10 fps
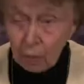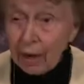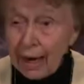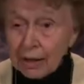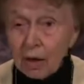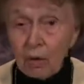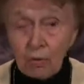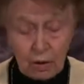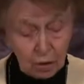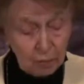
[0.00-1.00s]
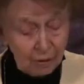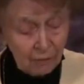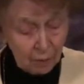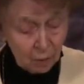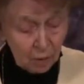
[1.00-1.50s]
what I told you
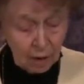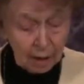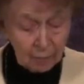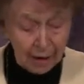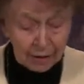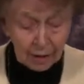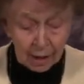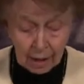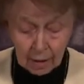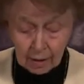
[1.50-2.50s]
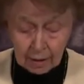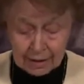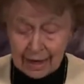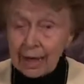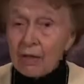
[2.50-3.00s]
before about the
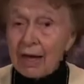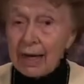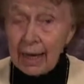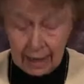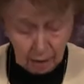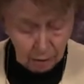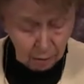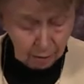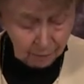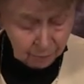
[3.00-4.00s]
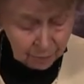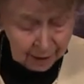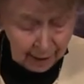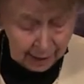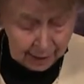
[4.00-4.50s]
death and hell.
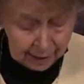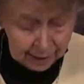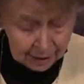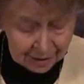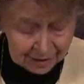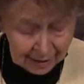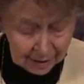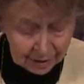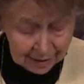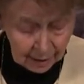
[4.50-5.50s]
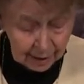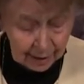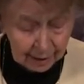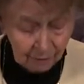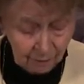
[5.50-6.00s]
And he says
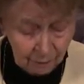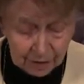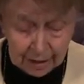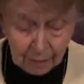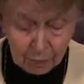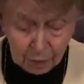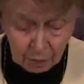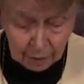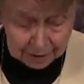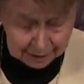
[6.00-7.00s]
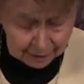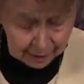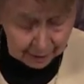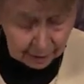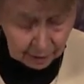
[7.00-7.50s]
in chapter
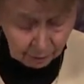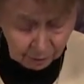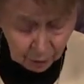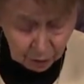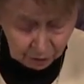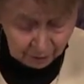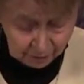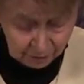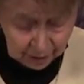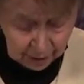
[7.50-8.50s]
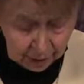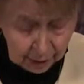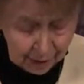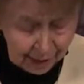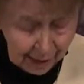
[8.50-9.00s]
6, verse
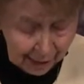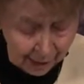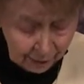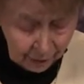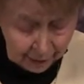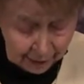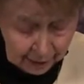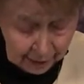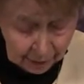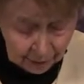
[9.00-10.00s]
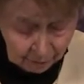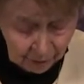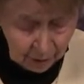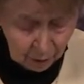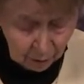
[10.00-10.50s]
15, and the kings of
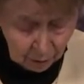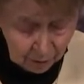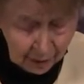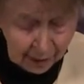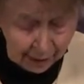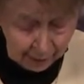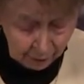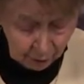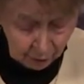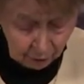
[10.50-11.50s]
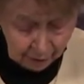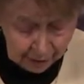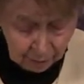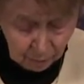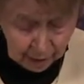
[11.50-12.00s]
the earth and the
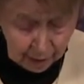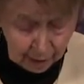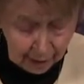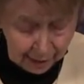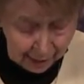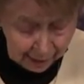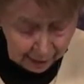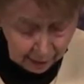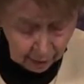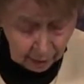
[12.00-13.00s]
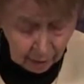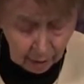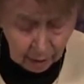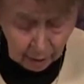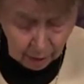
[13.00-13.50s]
great men and
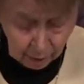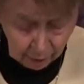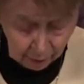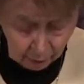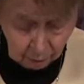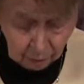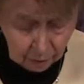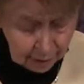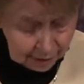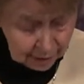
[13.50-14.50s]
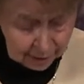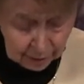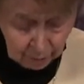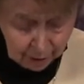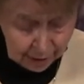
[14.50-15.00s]
the, this
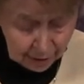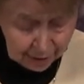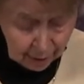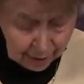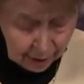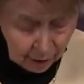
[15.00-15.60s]
is amazing,